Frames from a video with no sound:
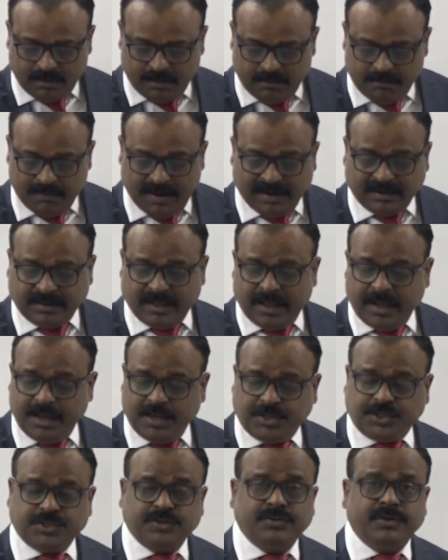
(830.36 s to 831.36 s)
But the
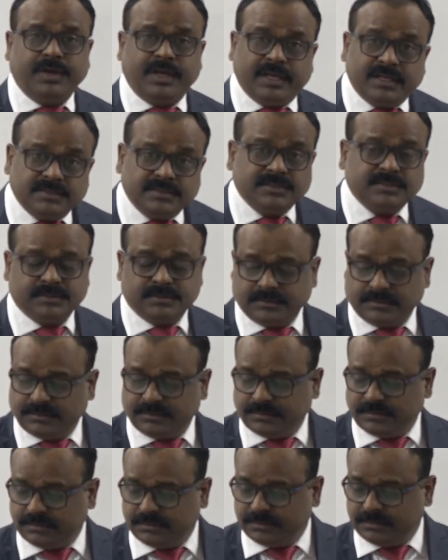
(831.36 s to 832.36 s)
issue is
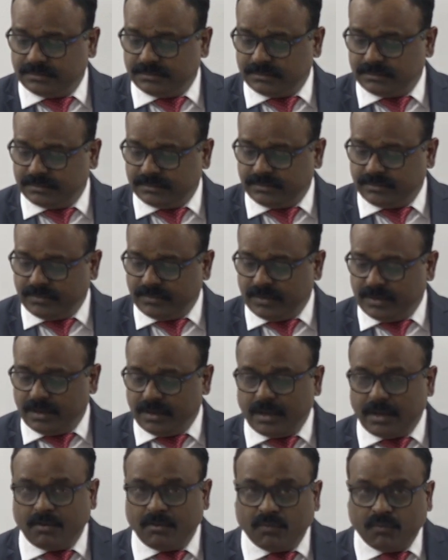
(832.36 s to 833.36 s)

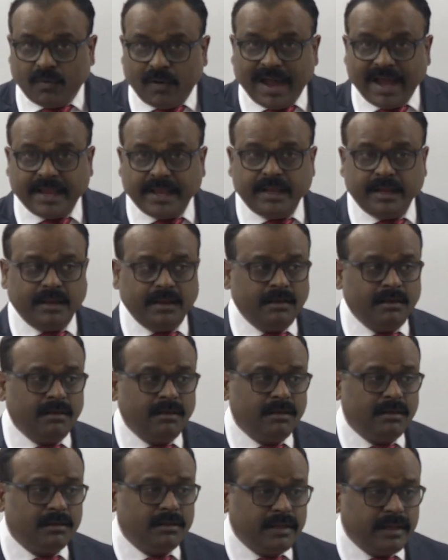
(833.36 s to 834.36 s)
why
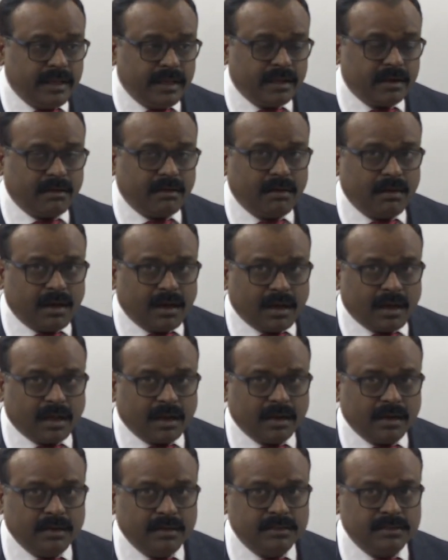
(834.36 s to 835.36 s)
there are
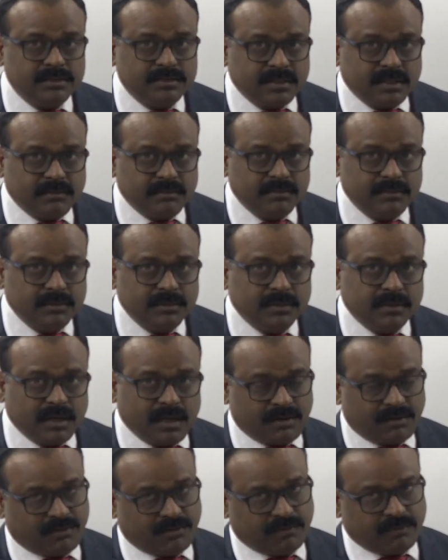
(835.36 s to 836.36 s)
some
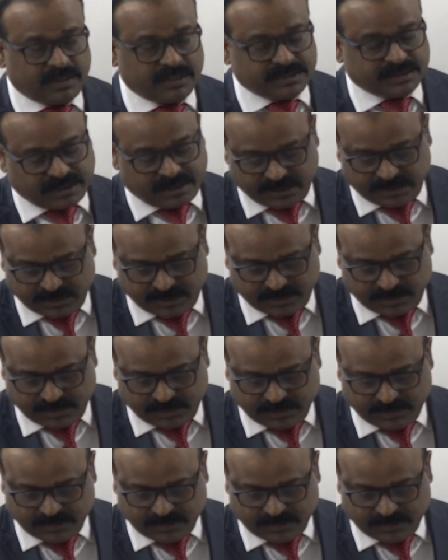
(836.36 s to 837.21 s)
controversies.